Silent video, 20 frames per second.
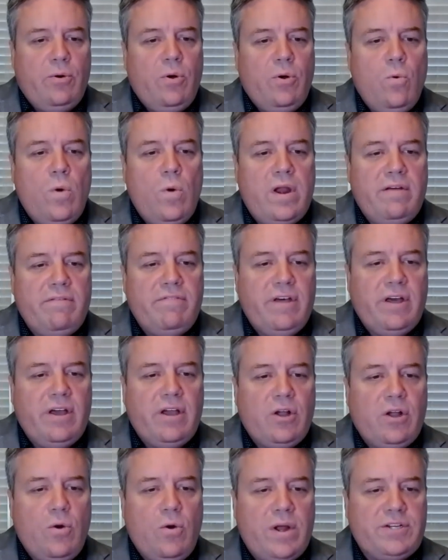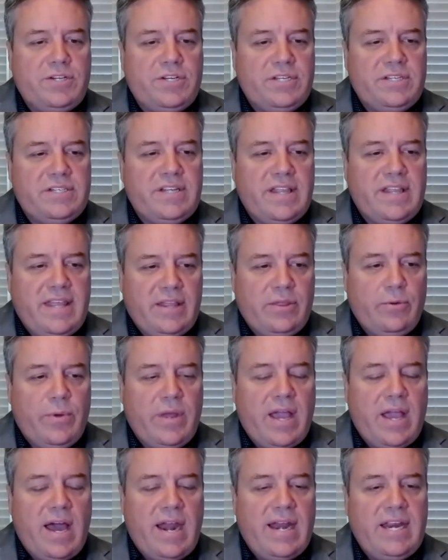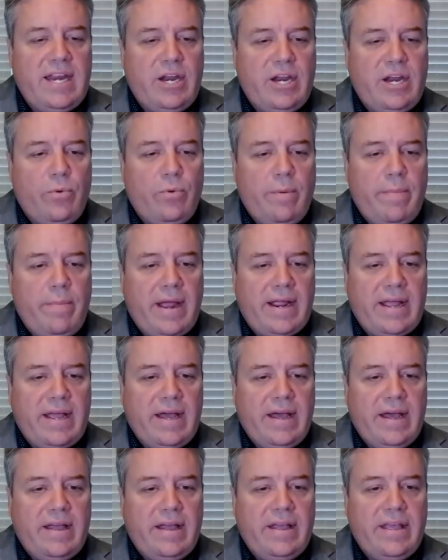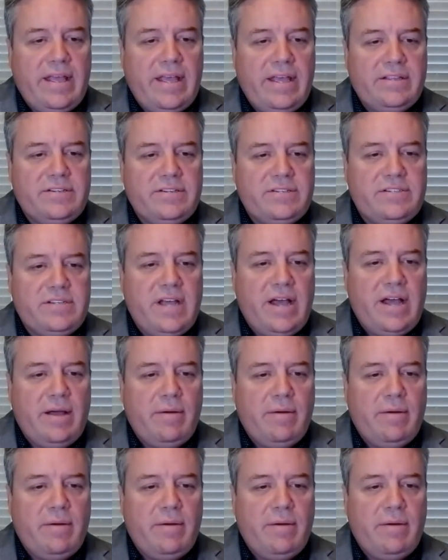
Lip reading: One of the questions I think that we got in here, Rebecca, is